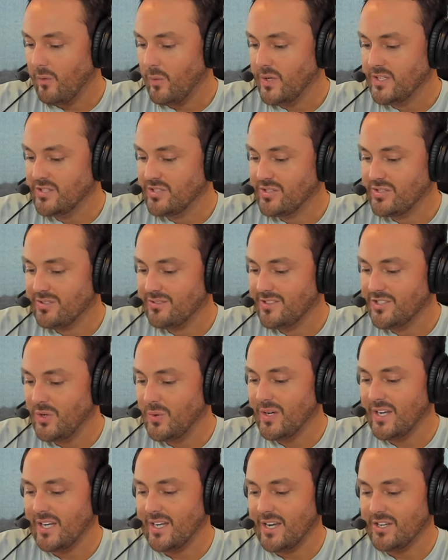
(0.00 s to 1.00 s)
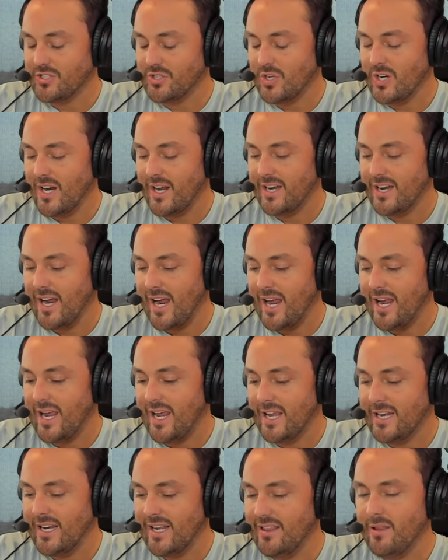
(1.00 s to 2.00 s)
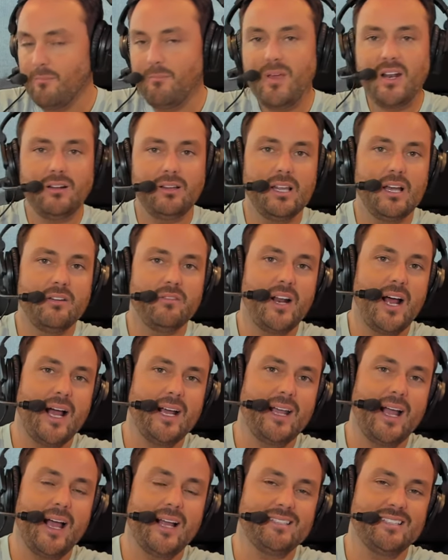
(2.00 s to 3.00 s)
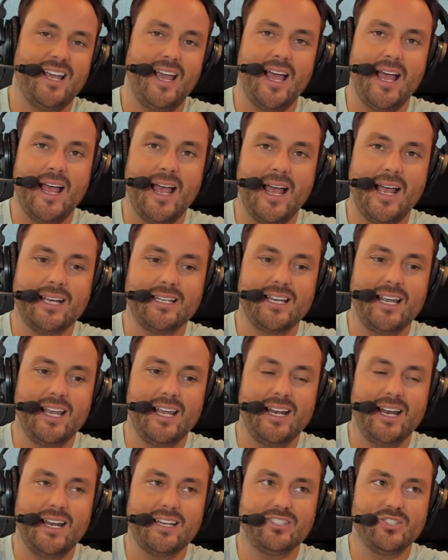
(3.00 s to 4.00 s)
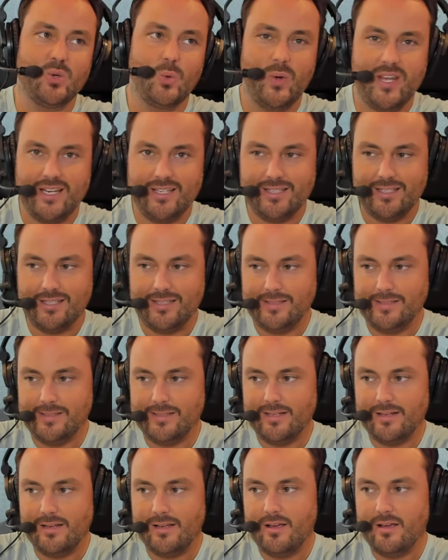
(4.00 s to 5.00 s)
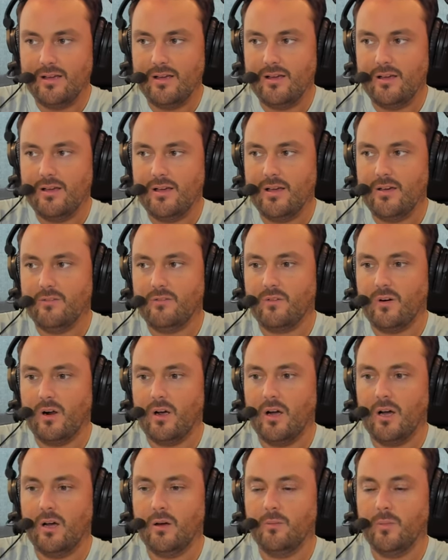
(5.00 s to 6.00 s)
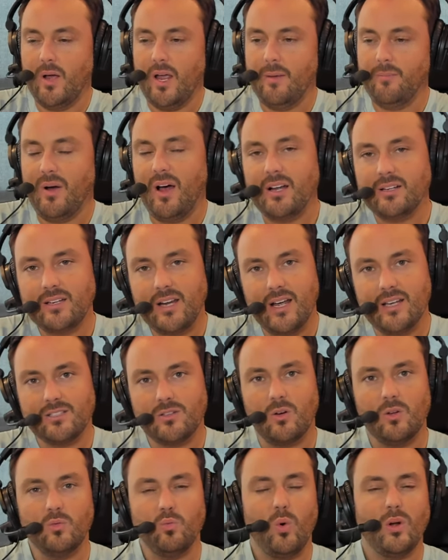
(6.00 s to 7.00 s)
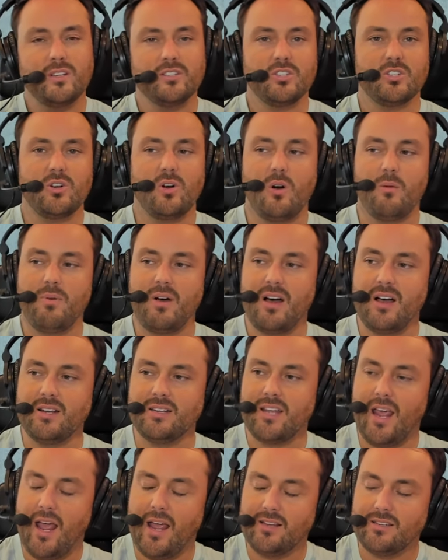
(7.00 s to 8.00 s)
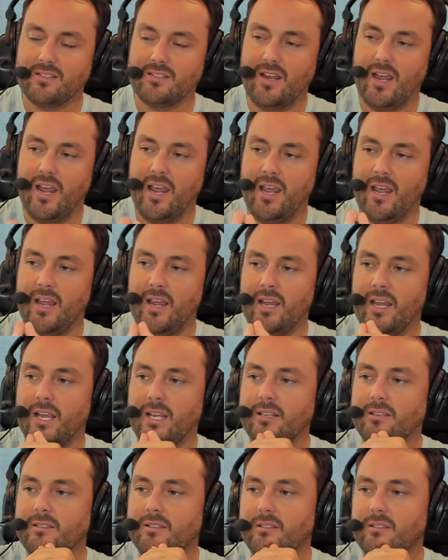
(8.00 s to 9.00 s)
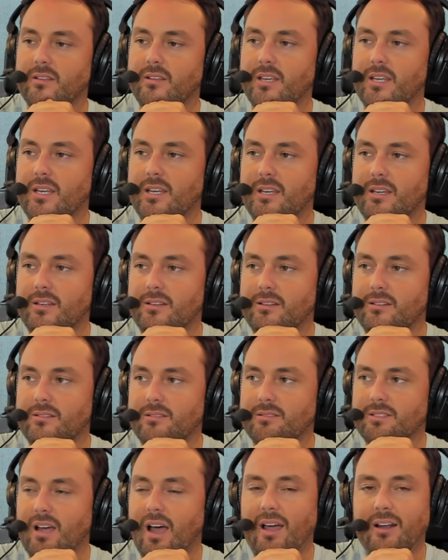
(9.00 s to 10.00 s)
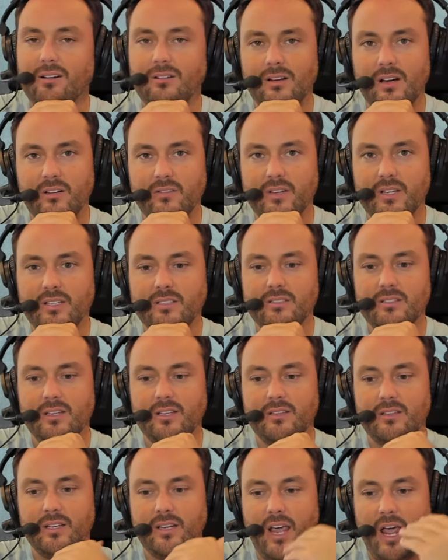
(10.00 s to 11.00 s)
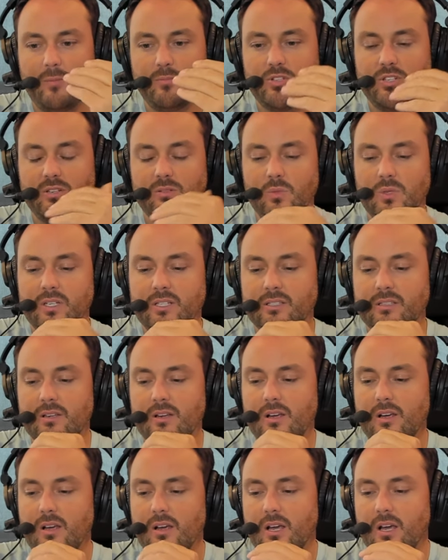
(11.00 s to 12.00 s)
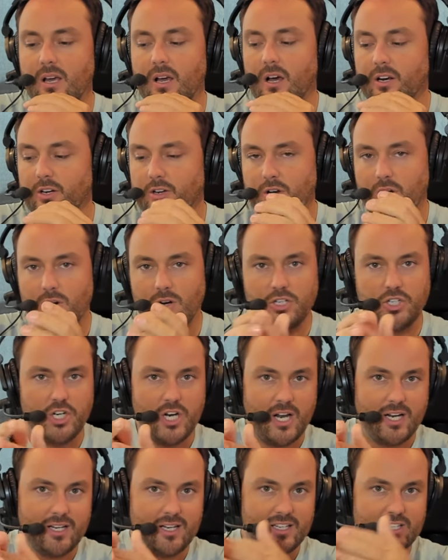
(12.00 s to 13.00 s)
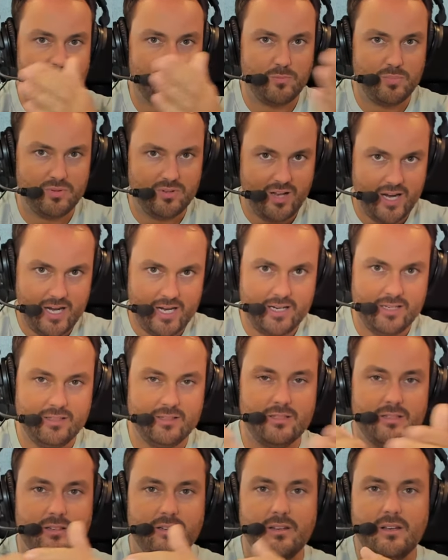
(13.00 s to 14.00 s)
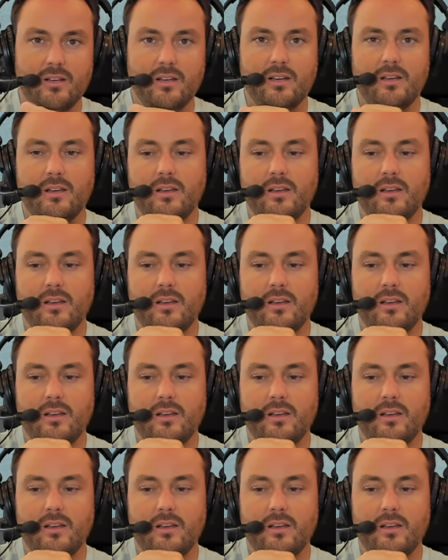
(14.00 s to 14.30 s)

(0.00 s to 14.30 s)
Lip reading: I was doing it yesterday, and in the middle of it, I got tagged in a tweet from a podcast called One Star Podcast, and the title of it in the caption was Hunter Yurecek explains